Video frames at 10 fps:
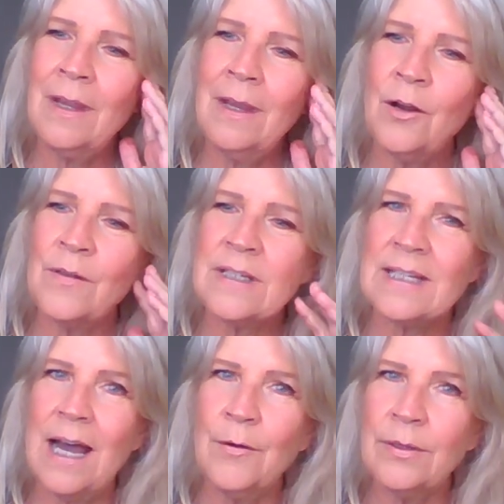you know,
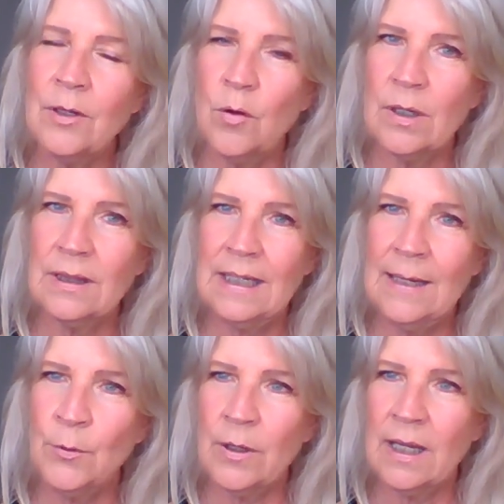South Node and
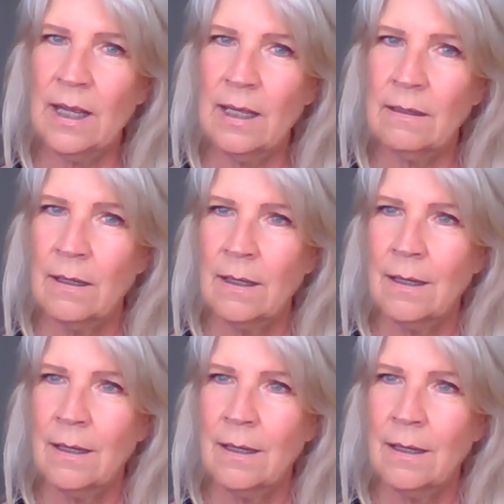Libra can,